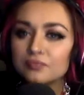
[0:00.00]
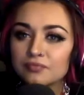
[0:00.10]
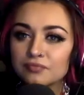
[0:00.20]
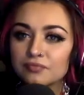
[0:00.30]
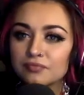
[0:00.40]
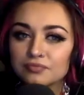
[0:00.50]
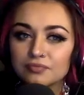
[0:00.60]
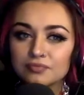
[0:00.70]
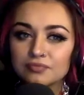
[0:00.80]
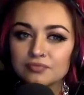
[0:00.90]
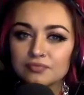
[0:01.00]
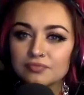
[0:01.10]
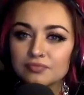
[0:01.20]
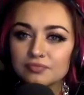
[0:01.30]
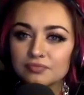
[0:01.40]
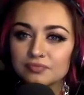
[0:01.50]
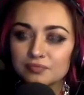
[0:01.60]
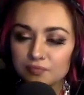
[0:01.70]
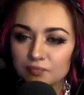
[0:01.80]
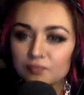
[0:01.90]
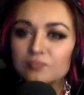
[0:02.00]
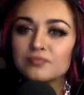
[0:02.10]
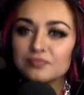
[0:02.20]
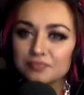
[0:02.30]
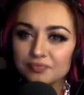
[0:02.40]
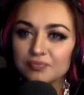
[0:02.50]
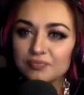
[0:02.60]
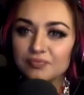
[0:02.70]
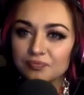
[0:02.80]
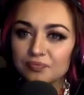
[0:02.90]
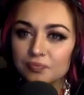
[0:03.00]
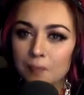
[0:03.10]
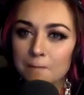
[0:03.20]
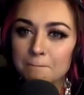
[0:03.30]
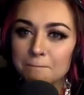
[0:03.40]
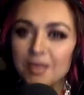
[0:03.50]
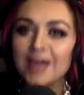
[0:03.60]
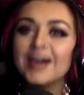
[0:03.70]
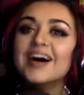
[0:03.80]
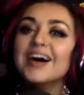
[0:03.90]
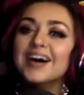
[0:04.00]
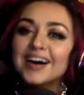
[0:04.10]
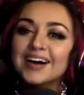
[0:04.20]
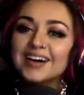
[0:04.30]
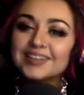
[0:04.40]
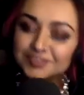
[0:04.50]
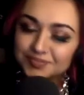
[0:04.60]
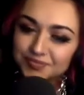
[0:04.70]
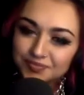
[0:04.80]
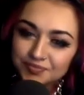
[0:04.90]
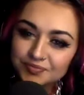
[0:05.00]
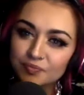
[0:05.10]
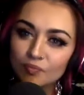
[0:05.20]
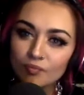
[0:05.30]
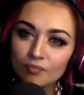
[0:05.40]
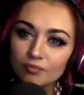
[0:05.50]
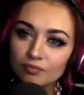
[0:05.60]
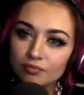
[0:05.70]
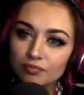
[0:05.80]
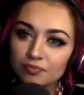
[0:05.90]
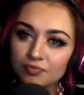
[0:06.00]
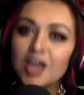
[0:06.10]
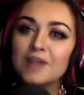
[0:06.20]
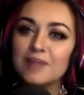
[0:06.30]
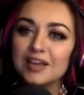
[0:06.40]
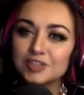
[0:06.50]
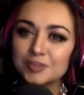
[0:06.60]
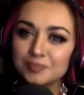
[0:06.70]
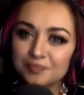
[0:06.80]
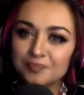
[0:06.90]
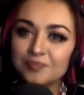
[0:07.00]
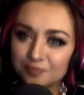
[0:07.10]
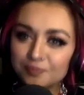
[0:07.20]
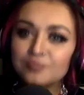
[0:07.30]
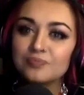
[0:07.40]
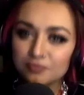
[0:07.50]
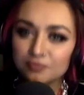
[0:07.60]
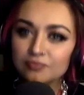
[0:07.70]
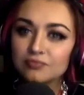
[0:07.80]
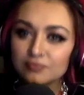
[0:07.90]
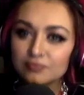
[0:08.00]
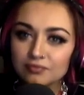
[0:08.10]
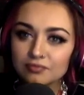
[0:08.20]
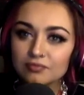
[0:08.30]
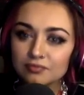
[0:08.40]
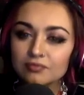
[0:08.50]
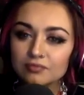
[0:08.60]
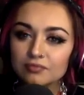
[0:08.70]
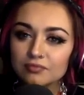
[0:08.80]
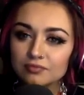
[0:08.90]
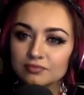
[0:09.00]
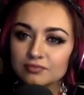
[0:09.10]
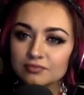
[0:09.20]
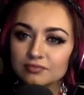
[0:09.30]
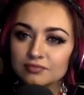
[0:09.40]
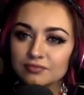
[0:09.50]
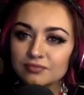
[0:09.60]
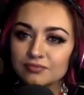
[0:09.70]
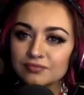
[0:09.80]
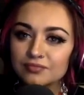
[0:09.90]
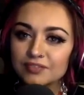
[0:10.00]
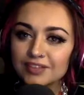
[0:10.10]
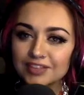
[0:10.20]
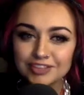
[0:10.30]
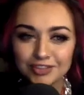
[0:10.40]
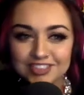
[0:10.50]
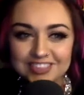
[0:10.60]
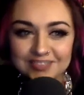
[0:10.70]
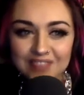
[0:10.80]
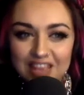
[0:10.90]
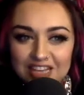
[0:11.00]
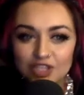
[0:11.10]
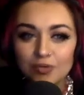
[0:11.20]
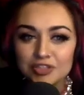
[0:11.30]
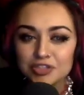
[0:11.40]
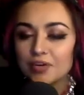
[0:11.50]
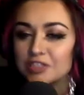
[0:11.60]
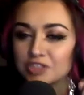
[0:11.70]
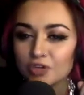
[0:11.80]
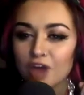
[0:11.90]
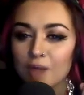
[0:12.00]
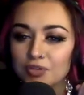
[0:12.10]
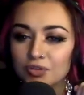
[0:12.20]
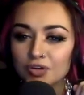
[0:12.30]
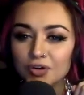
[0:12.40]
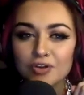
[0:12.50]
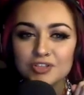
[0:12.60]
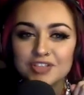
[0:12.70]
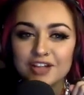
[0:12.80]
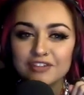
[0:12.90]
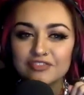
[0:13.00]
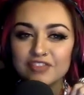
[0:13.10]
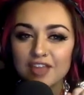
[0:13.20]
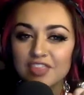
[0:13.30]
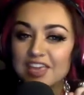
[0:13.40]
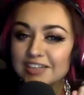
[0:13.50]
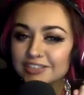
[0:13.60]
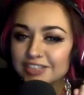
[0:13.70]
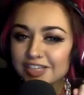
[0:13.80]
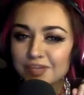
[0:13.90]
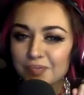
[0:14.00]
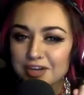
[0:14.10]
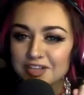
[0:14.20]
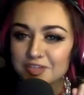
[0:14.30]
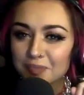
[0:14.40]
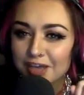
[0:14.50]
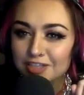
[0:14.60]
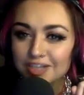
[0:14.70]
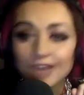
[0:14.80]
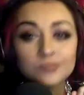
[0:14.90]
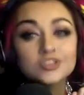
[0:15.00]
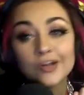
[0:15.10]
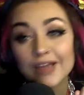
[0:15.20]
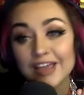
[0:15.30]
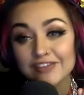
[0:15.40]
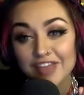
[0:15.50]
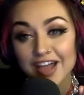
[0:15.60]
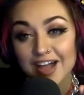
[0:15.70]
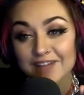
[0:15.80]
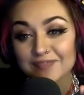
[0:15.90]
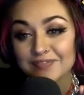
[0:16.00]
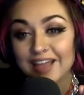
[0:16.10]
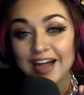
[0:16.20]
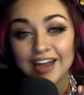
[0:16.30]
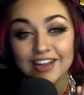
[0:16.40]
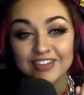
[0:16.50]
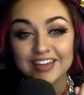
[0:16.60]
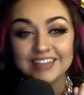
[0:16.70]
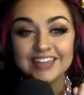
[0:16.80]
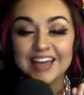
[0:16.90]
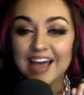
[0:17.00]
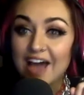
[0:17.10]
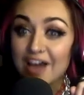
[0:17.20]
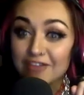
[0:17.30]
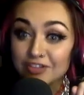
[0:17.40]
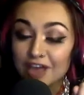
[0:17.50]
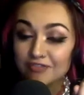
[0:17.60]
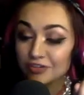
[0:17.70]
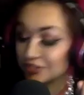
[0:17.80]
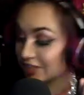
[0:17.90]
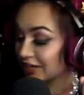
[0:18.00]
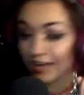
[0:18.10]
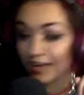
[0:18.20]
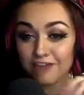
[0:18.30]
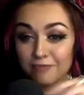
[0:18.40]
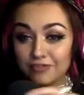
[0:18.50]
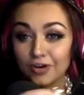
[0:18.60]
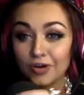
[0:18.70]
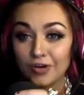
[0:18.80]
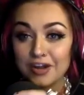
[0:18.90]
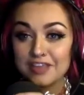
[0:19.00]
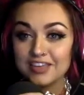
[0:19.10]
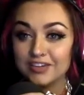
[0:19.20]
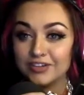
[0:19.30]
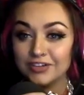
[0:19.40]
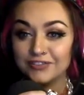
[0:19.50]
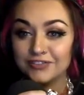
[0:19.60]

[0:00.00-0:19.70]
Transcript: sort of like chopped up and whacked together in like just this mad tune. Like that's my way that I like to write and produce and record. So yeah, that's me. That's awesome. So I saw on Instagram you call yourself the indie Britney Spears. I'm so here for that. I love it. Have you seen her live before or anything? Or